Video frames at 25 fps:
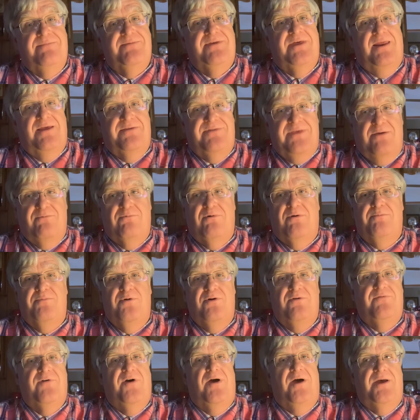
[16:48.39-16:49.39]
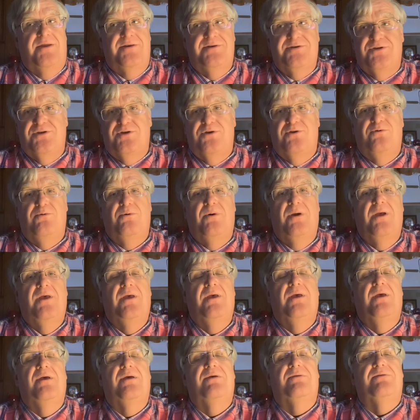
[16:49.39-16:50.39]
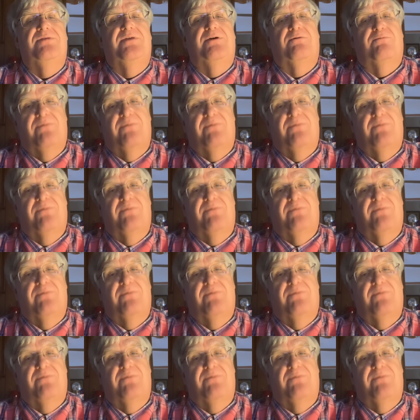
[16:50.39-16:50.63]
Then I think we'll move on to the